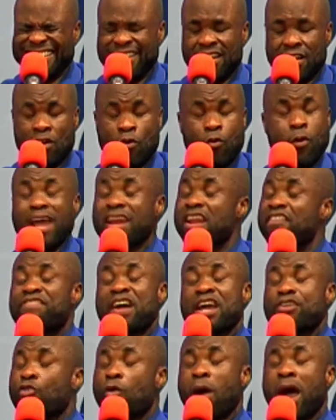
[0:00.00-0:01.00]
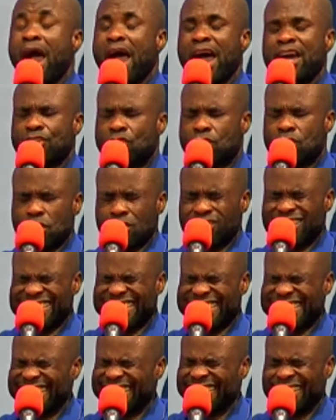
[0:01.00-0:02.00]
Wherever you are, adjust.
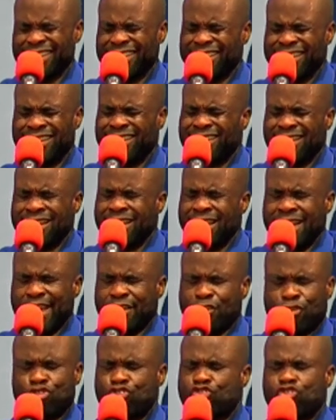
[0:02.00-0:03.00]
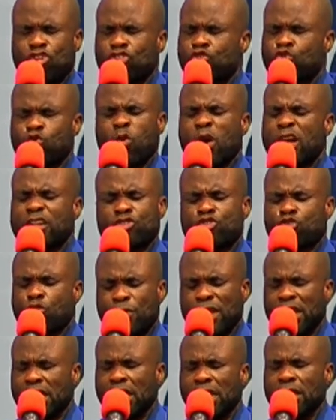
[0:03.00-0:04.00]
I don't just want to be
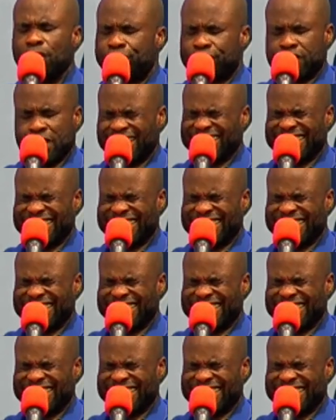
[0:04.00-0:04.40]
lifted,